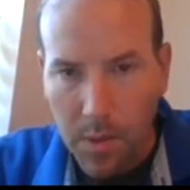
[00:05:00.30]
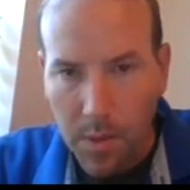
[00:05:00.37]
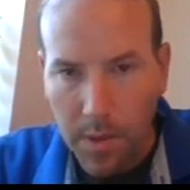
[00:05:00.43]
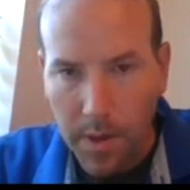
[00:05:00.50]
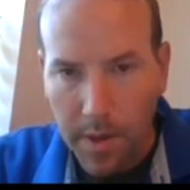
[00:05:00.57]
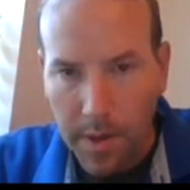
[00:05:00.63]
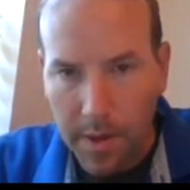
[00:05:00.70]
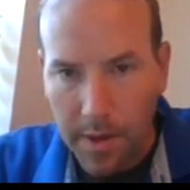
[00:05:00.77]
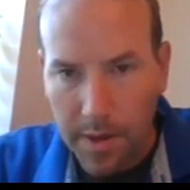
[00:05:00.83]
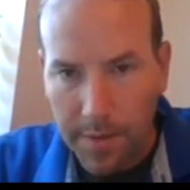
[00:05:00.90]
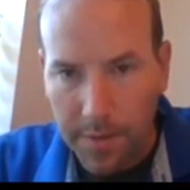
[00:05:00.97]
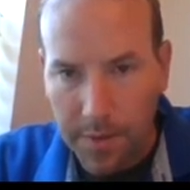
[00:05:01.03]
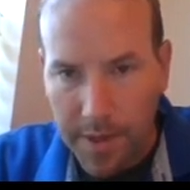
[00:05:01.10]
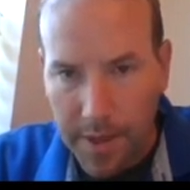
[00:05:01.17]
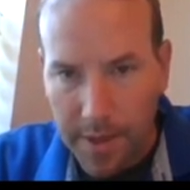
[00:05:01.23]
where if
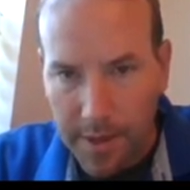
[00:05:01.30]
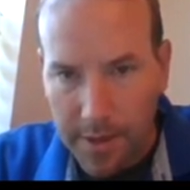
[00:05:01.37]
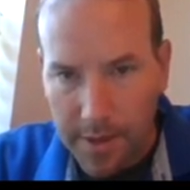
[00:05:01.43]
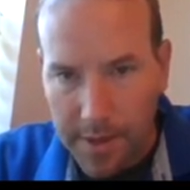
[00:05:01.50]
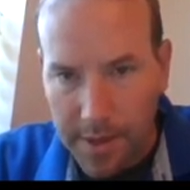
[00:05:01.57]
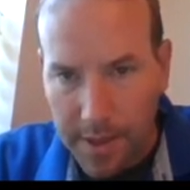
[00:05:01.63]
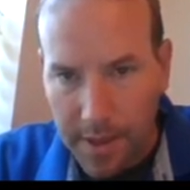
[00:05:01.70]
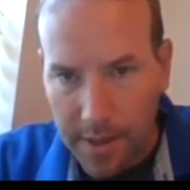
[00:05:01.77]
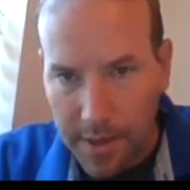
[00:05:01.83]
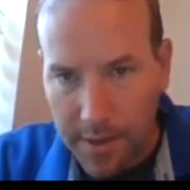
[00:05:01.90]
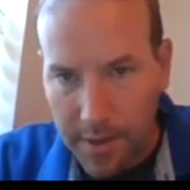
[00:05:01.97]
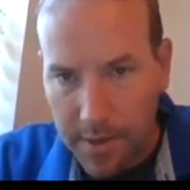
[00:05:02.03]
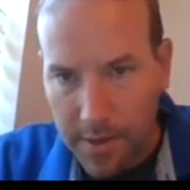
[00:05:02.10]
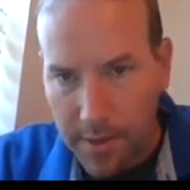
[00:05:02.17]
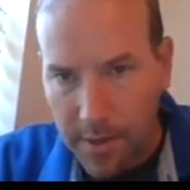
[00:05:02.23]
you take the
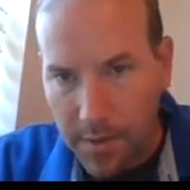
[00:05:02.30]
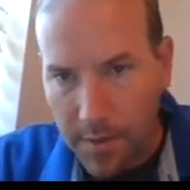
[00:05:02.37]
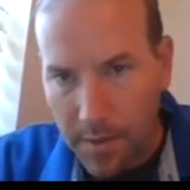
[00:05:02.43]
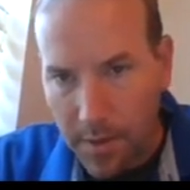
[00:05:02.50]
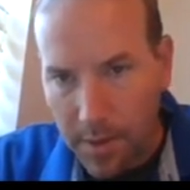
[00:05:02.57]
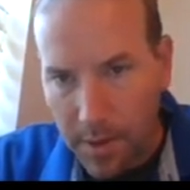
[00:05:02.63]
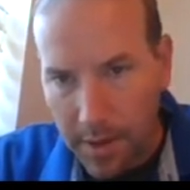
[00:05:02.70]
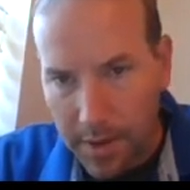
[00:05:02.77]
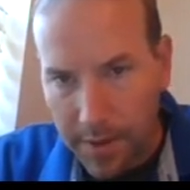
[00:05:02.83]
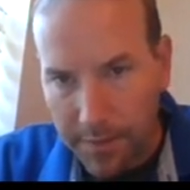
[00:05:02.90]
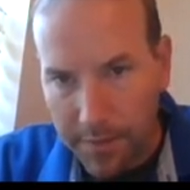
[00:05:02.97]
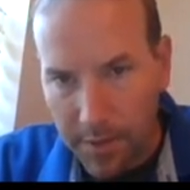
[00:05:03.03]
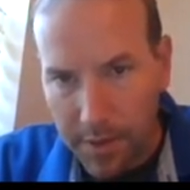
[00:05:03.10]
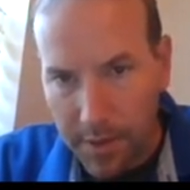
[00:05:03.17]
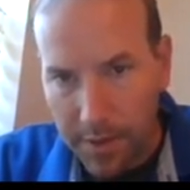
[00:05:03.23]
second,
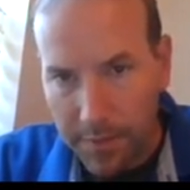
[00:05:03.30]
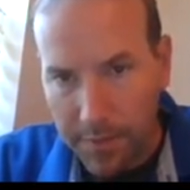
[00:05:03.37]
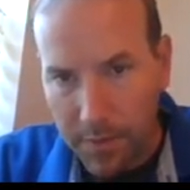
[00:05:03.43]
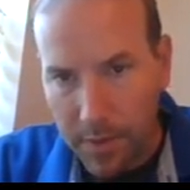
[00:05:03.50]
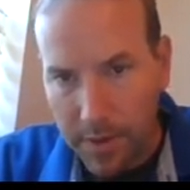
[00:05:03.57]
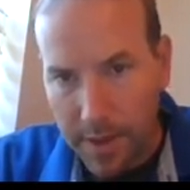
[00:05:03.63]
if you